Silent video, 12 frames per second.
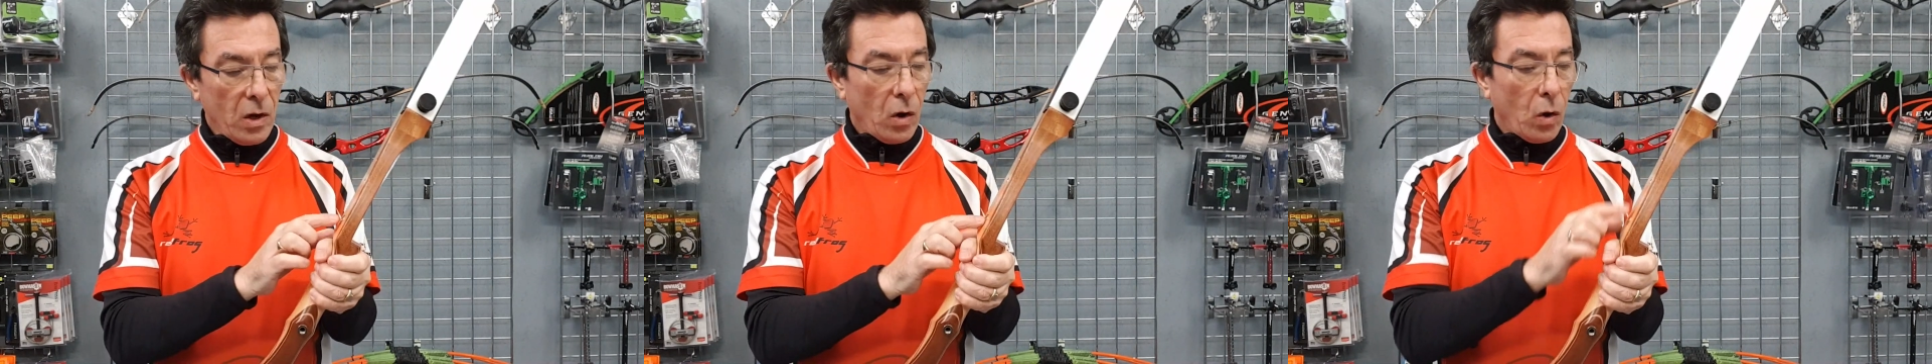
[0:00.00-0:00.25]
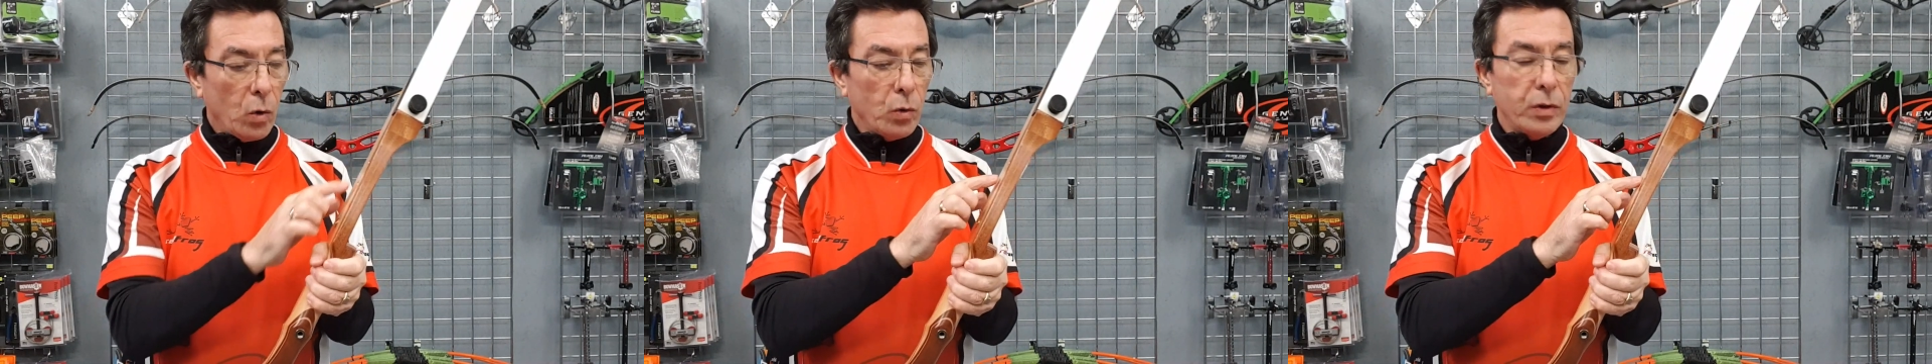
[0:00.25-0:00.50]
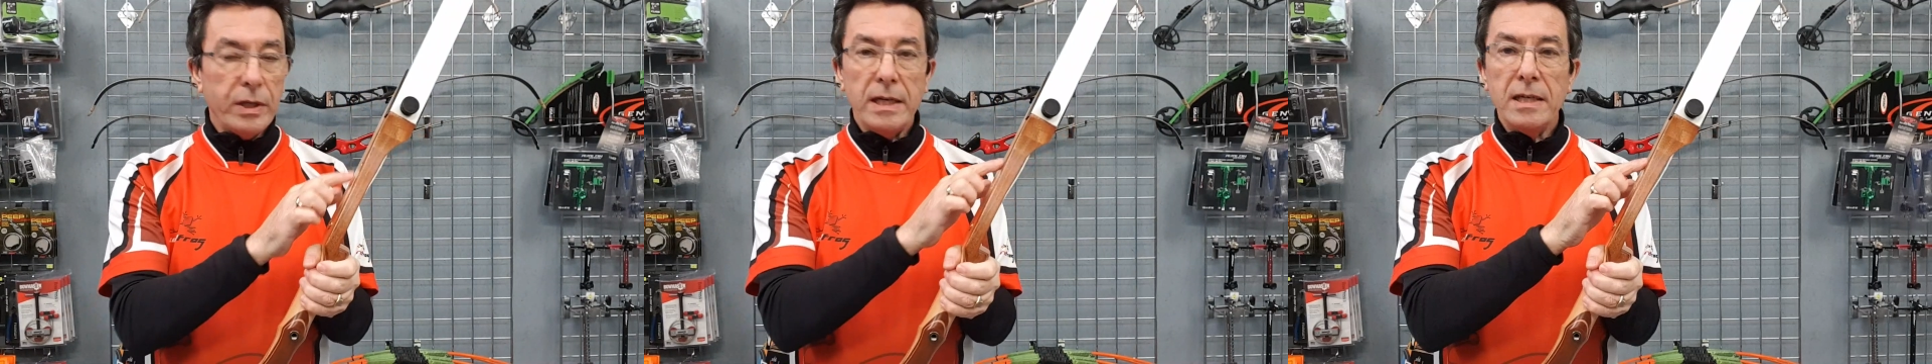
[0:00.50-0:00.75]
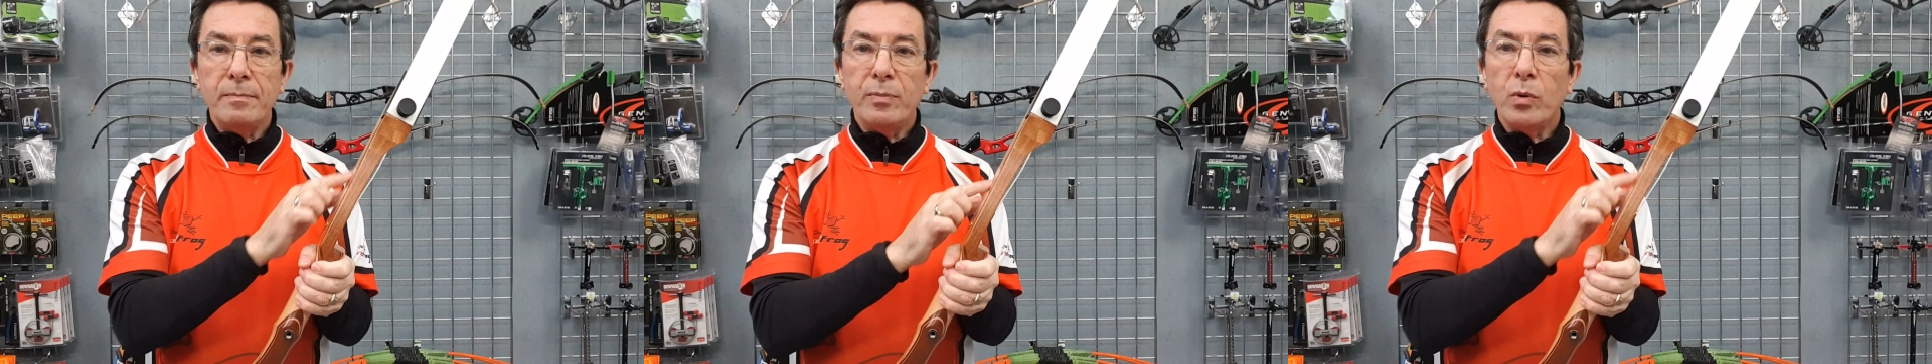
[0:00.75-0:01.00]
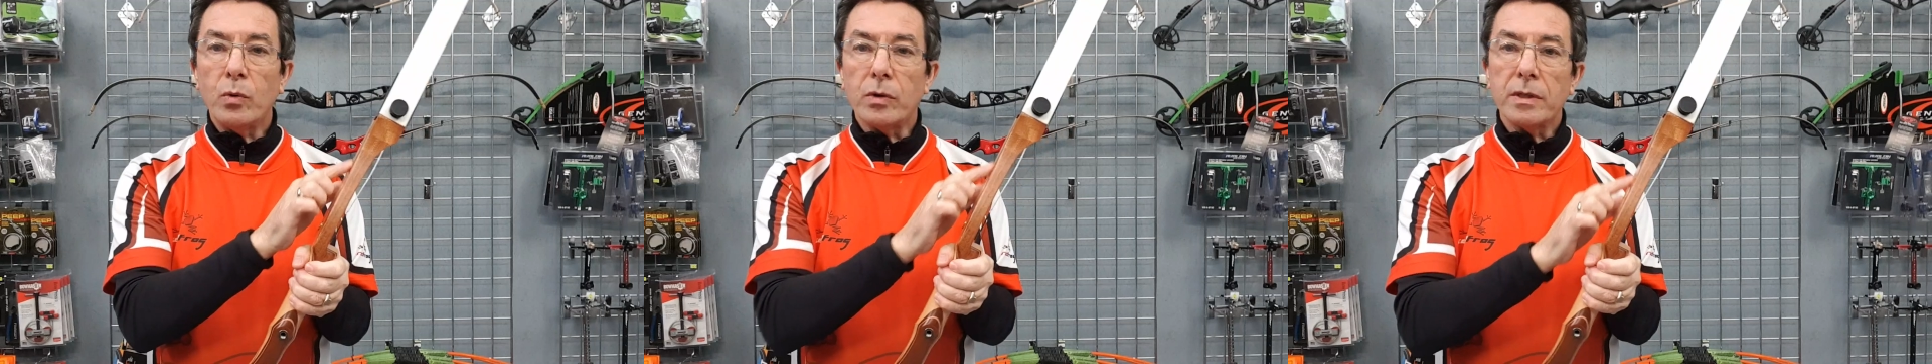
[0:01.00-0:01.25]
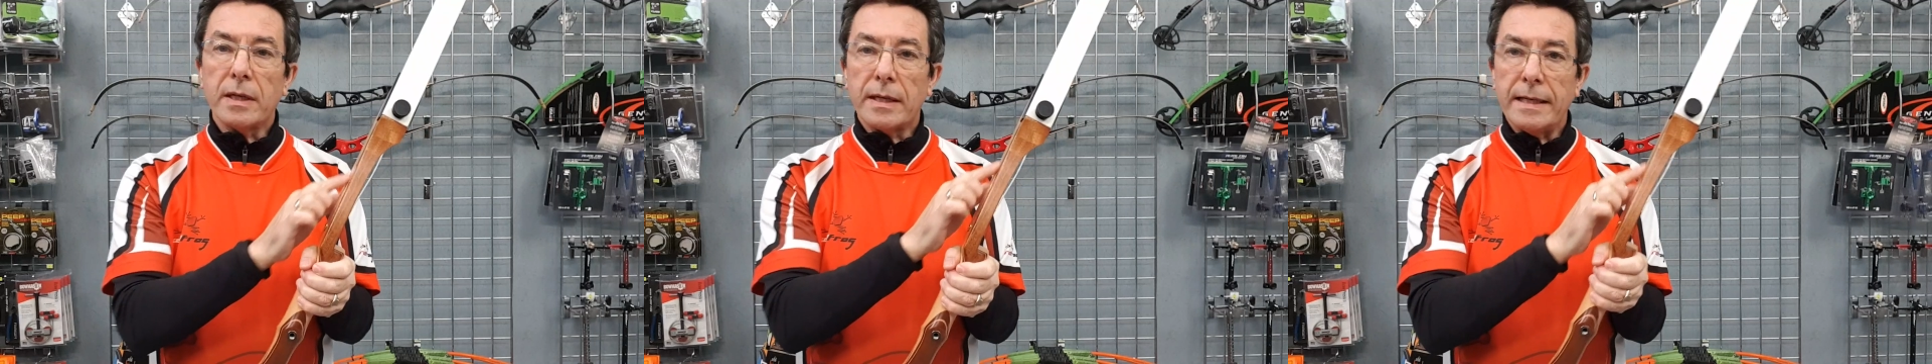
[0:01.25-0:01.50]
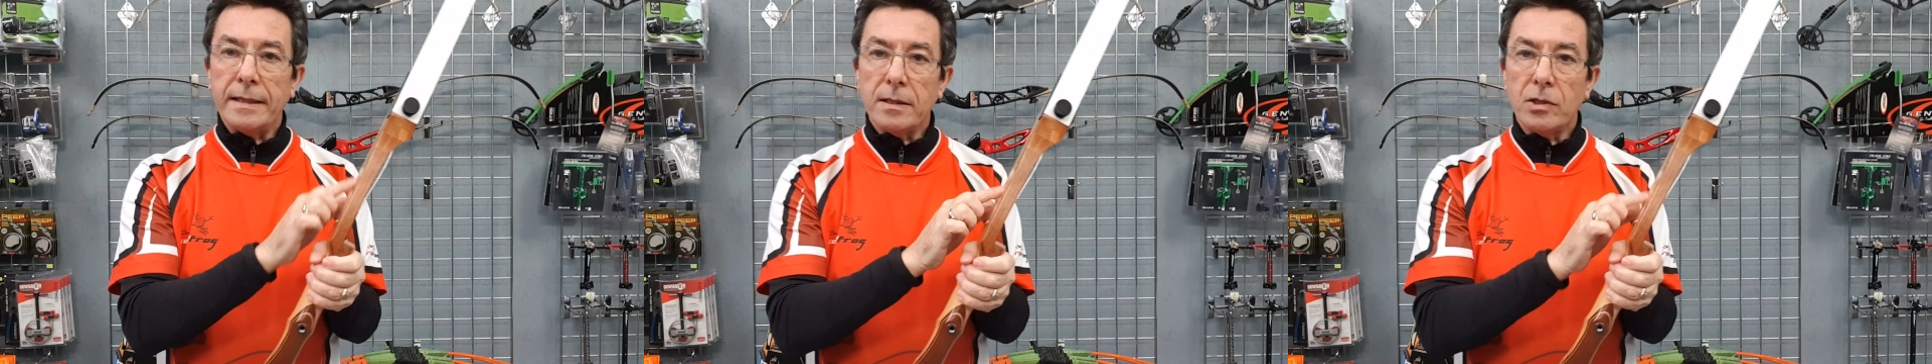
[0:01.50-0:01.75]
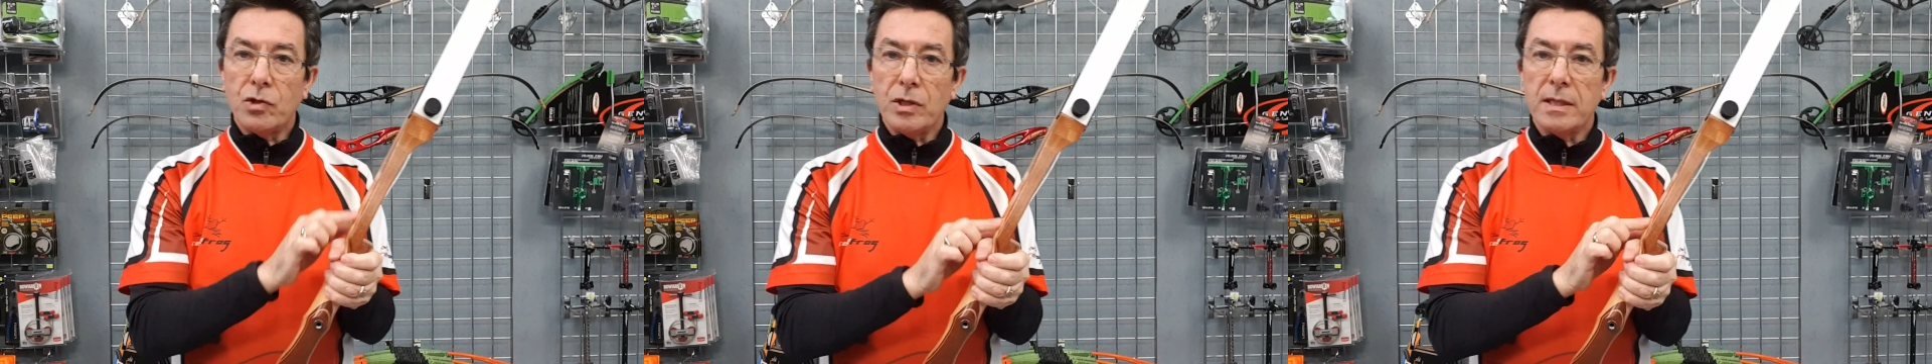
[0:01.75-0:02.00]
All these ports are
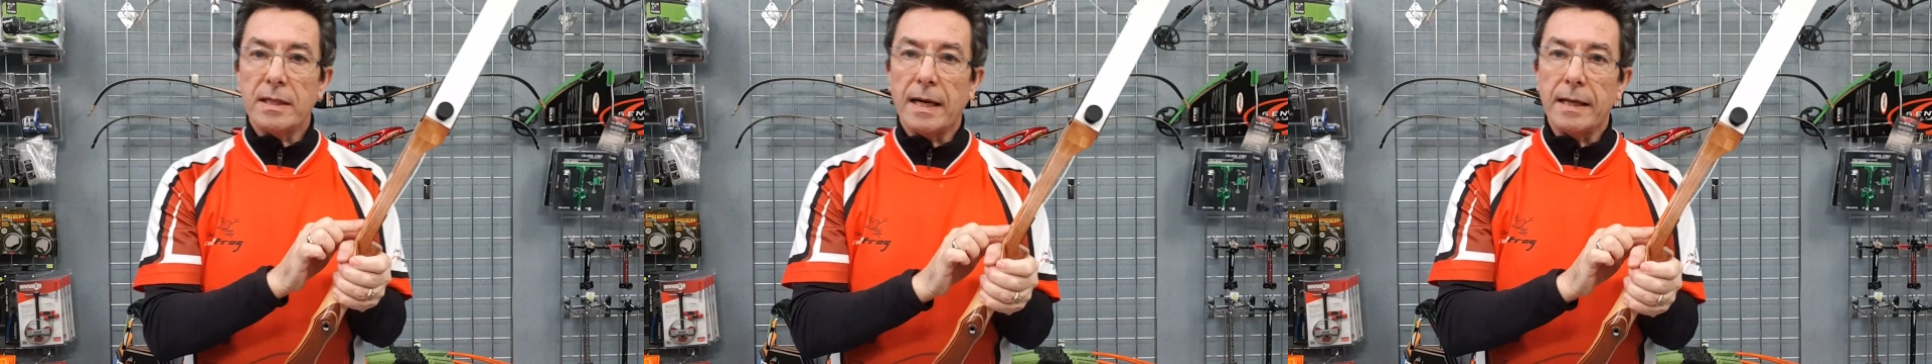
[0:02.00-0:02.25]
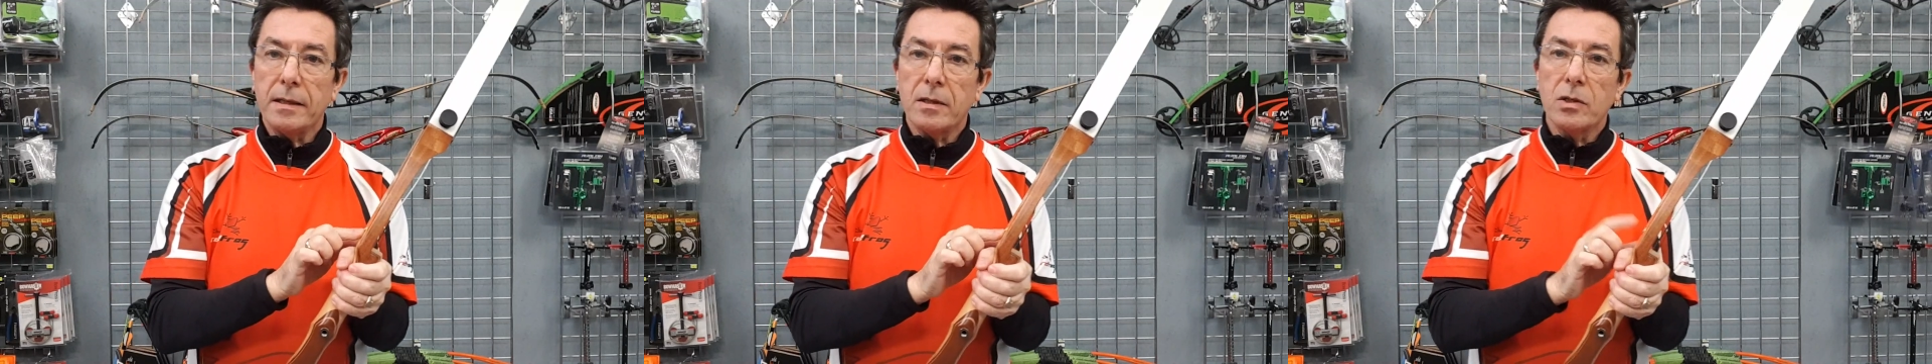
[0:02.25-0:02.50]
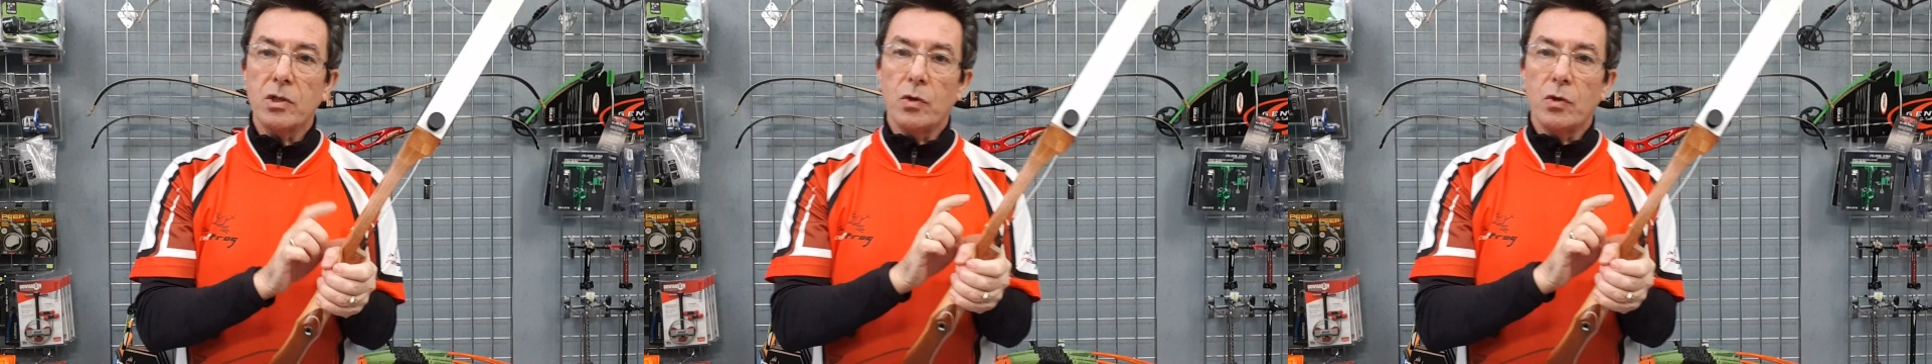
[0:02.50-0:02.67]
industry standard,